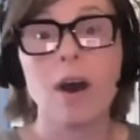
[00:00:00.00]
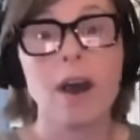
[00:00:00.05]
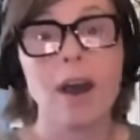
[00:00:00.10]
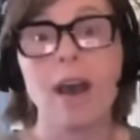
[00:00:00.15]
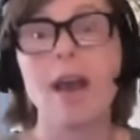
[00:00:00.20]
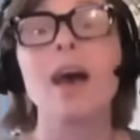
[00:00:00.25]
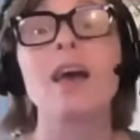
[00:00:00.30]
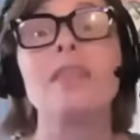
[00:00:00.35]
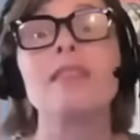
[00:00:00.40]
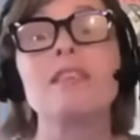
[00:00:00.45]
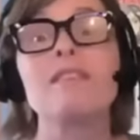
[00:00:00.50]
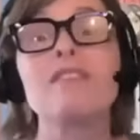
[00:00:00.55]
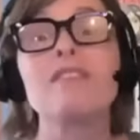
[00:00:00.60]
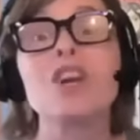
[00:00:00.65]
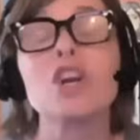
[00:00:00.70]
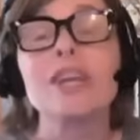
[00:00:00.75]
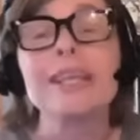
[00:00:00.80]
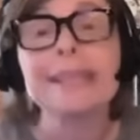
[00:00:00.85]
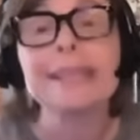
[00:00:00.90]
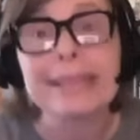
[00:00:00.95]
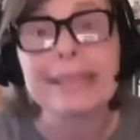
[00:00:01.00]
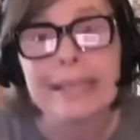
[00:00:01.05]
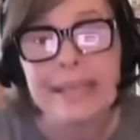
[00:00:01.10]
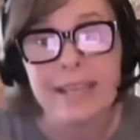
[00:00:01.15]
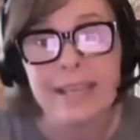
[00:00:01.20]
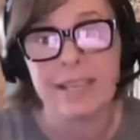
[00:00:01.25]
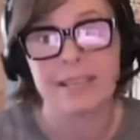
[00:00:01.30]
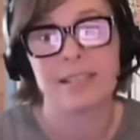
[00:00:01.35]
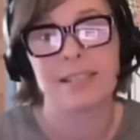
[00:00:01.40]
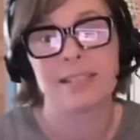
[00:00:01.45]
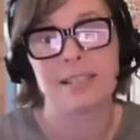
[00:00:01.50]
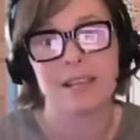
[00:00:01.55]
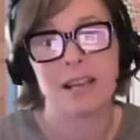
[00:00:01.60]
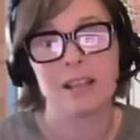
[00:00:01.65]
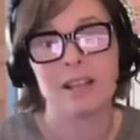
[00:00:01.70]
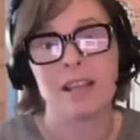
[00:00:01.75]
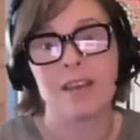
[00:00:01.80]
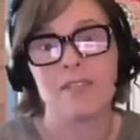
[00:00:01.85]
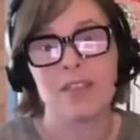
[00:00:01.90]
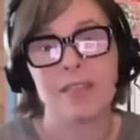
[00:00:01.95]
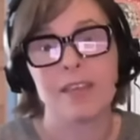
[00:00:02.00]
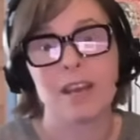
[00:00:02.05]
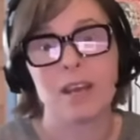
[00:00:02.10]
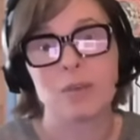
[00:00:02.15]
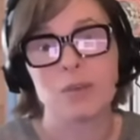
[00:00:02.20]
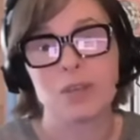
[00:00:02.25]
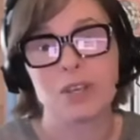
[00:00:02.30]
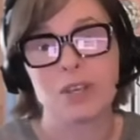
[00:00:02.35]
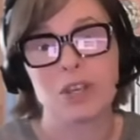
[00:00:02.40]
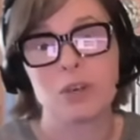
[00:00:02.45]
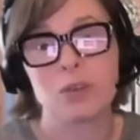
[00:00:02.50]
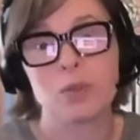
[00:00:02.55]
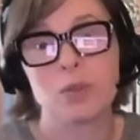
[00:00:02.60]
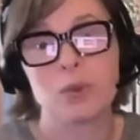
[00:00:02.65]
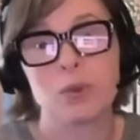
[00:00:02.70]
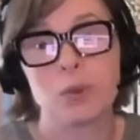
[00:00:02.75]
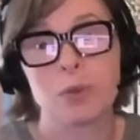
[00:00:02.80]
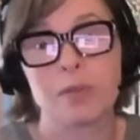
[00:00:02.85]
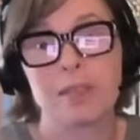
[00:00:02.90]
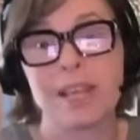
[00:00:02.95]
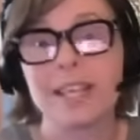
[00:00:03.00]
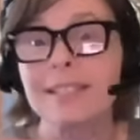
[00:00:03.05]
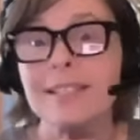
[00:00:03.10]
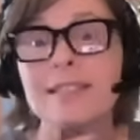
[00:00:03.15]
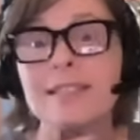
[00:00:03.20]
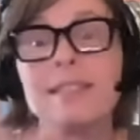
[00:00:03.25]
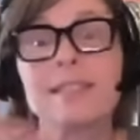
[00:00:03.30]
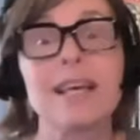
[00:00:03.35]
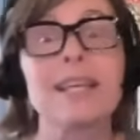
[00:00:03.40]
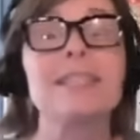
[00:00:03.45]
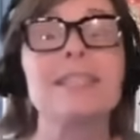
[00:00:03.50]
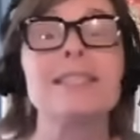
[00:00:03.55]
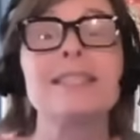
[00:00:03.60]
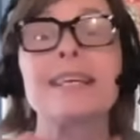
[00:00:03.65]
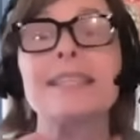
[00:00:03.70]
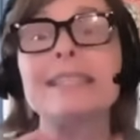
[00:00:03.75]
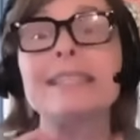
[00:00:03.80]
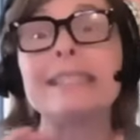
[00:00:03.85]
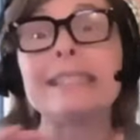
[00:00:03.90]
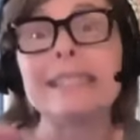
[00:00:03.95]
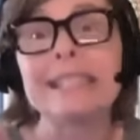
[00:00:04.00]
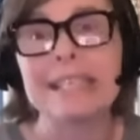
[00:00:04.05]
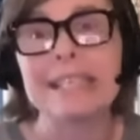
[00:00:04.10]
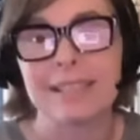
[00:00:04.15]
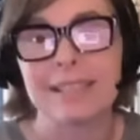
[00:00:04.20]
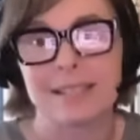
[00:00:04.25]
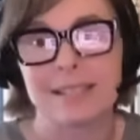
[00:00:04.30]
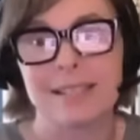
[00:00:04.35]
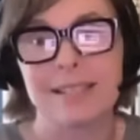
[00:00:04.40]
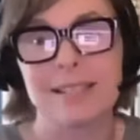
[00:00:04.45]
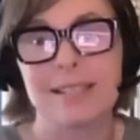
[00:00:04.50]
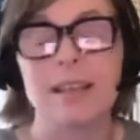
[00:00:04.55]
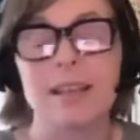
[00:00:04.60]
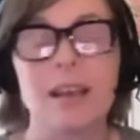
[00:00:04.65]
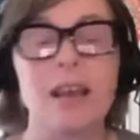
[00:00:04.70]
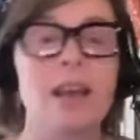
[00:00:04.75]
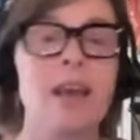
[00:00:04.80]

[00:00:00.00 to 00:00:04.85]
at the very least 11,000 years old. That's that's the least.